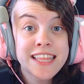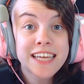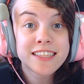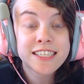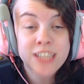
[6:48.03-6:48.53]

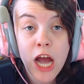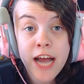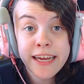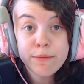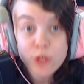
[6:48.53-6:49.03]
that the
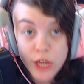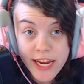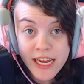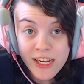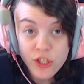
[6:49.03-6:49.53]
time
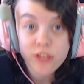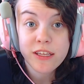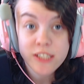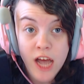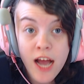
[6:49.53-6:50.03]
change and
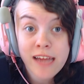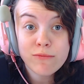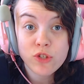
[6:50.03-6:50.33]
the time